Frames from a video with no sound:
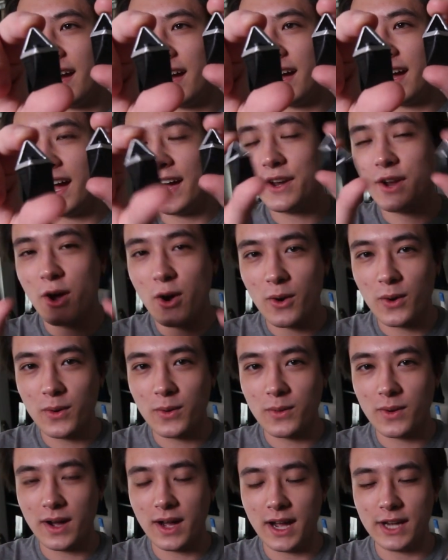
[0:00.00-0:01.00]
I
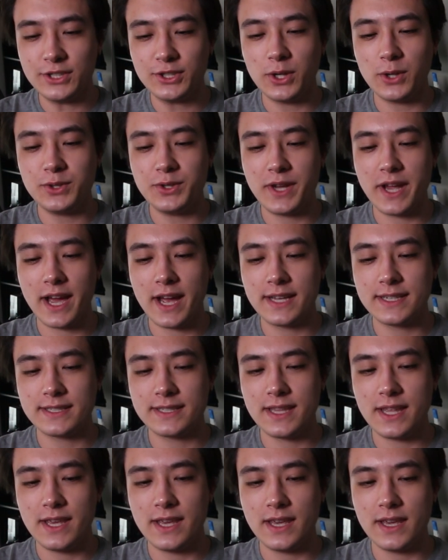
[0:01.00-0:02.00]
know I showed you
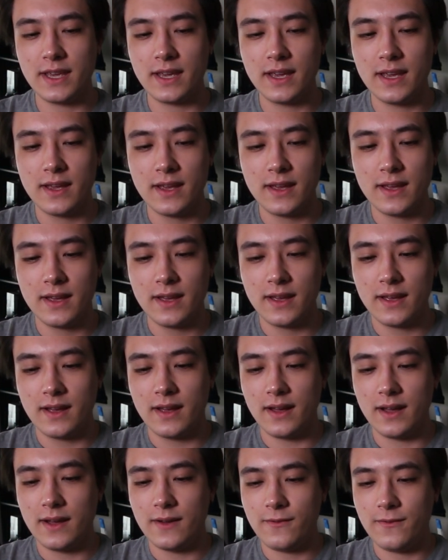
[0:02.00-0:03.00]
guys the
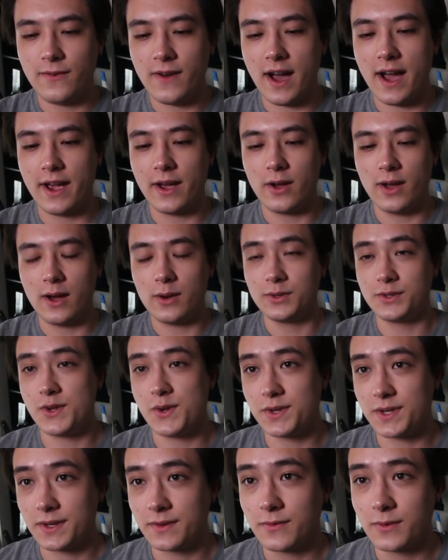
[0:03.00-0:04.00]
file I was
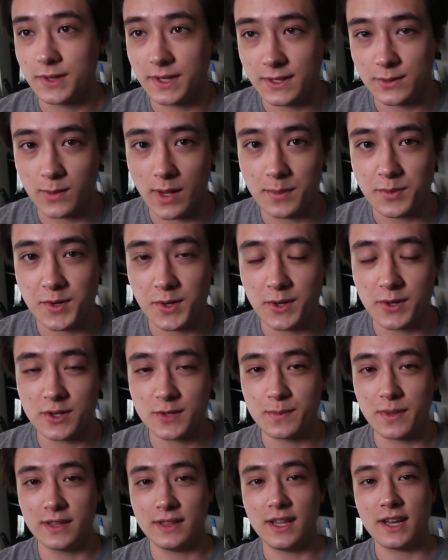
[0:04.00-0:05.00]
using for these web
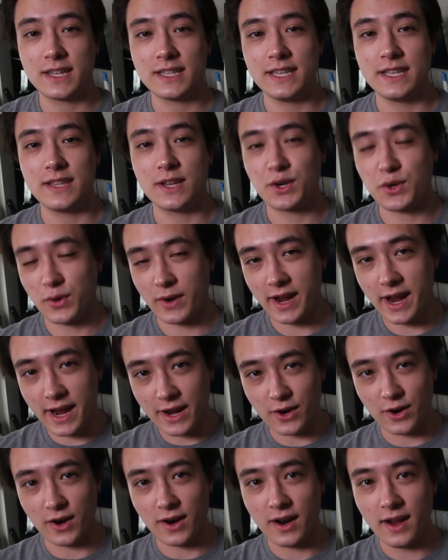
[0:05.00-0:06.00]
shooters, but luckily the
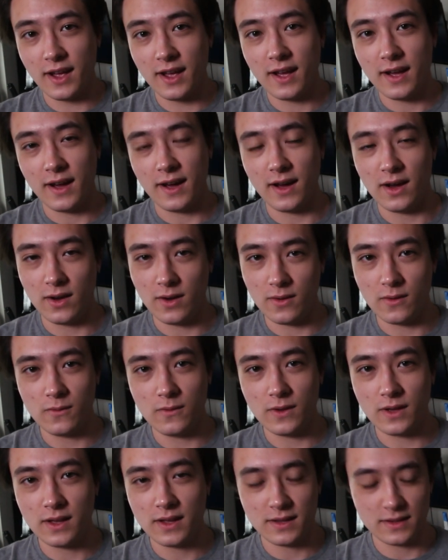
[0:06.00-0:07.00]
creator
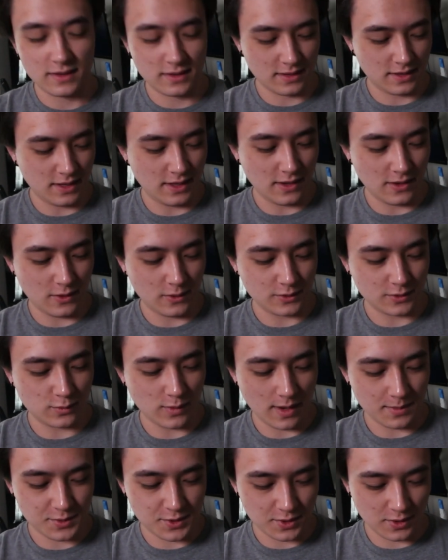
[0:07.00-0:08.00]
of those
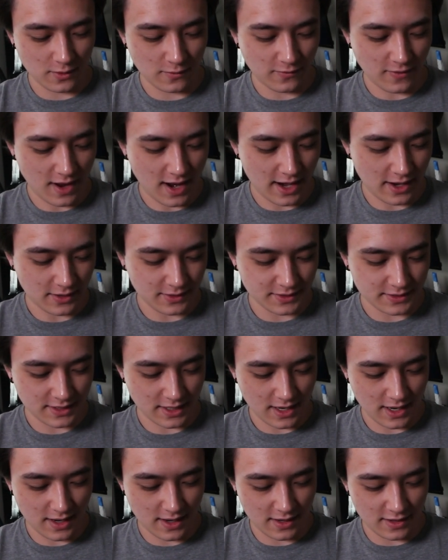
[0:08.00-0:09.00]
web shooter files
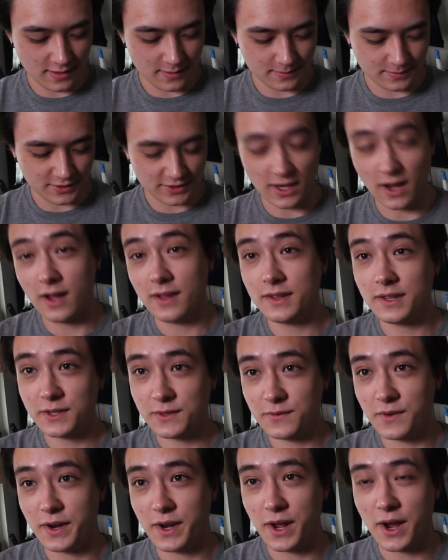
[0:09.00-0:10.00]
saw
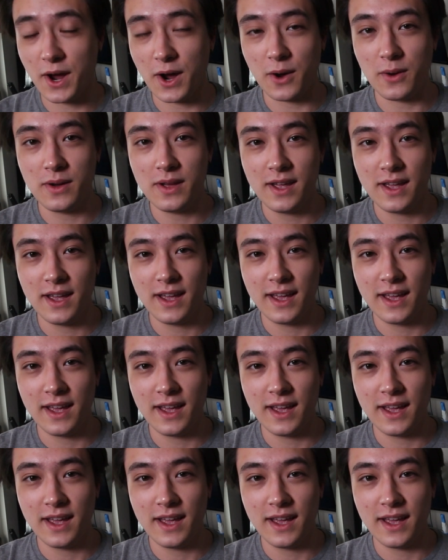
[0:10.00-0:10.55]
this video